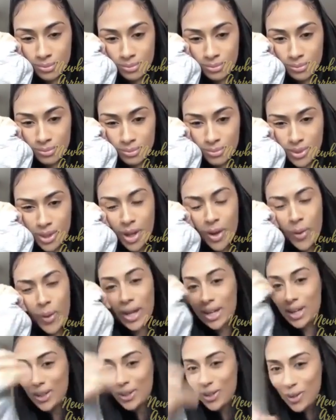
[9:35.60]
Ooh.
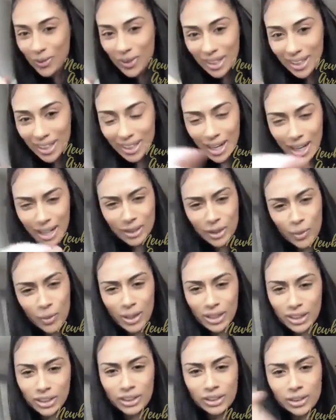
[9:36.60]
Oh, I didn't know they could ask
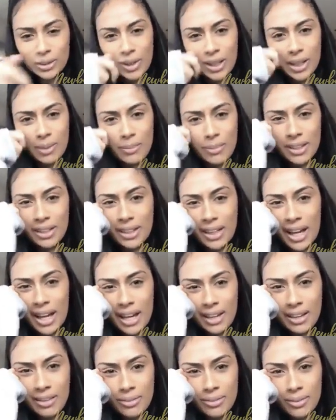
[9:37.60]
questions while I'm on
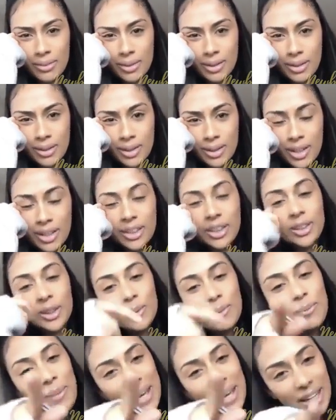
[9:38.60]
live.
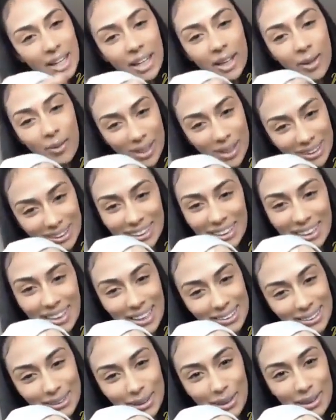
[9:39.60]
Did you make the question
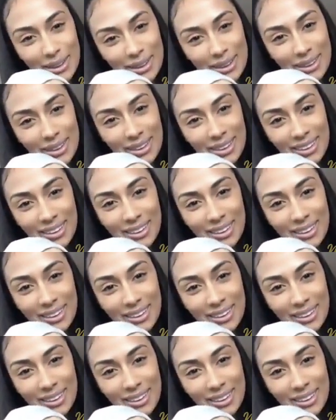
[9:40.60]
and answer?